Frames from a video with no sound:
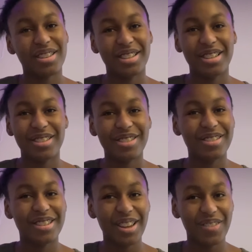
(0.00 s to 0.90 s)
to
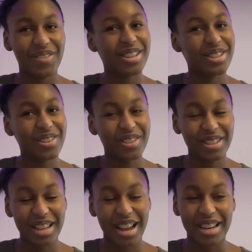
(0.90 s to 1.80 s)
some adults
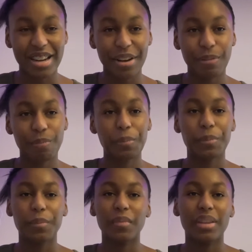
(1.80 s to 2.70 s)
that I know,
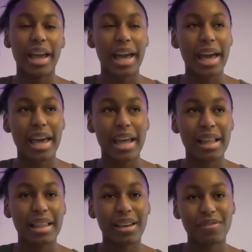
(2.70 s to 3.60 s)
and
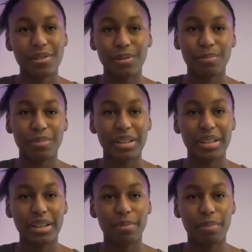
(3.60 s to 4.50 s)
they've told me
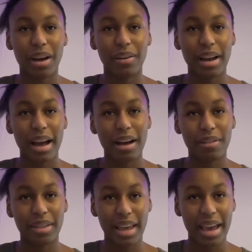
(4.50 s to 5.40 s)
about how
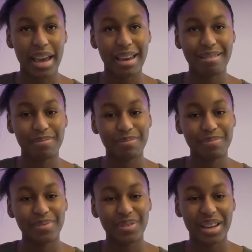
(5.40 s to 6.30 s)
they
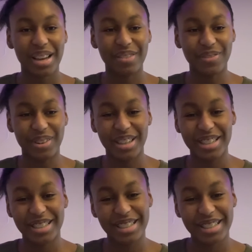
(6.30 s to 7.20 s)
have
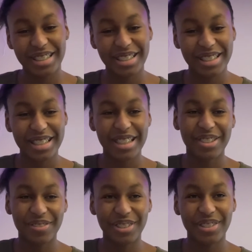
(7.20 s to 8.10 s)
watched Sailor
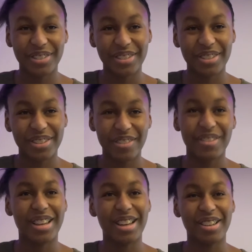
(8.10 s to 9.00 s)
Moon
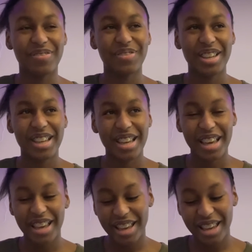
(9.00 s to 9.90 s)
growing up.
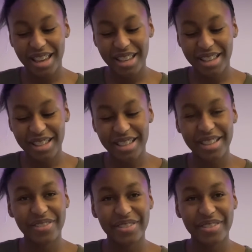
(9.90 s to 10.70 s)
And it